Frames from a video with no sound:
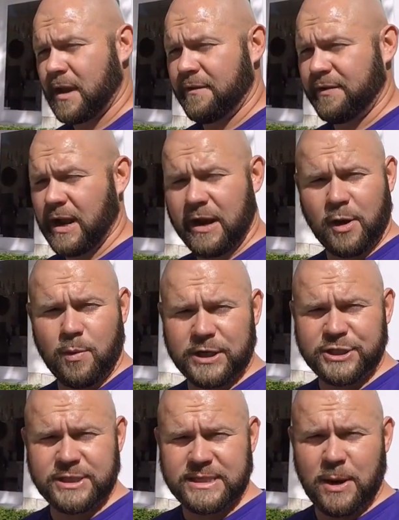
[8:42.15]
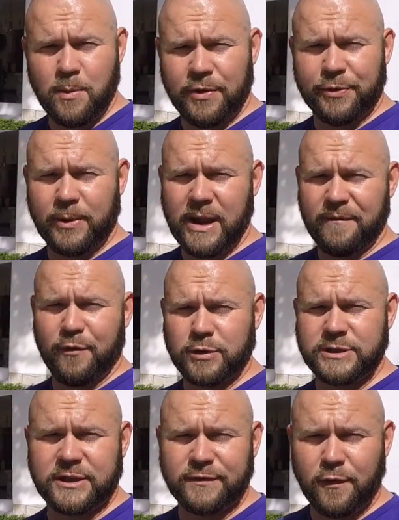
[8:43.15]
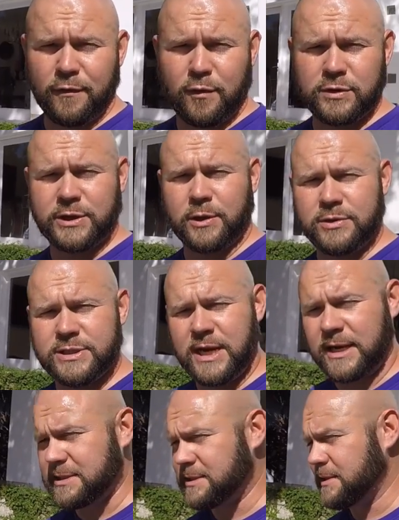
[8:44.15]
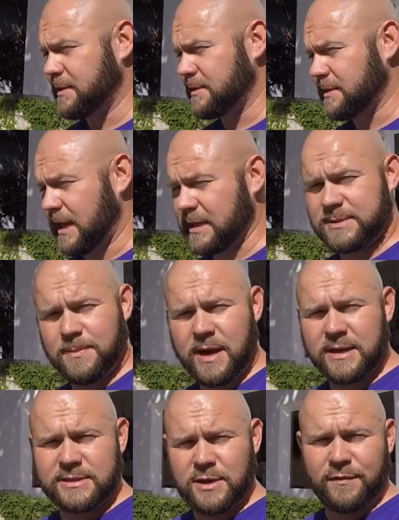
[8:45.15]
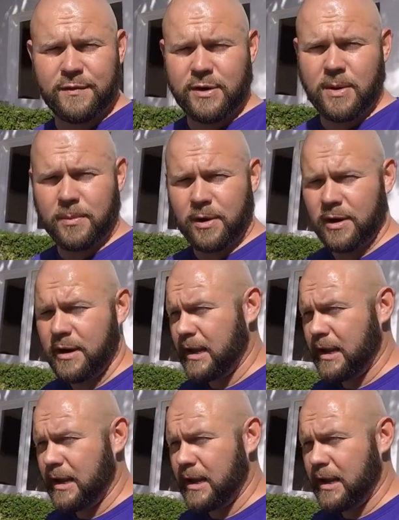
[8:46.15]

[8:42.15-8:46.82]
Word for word: if you got any questions, 813-846-4406. That's my cell phone number.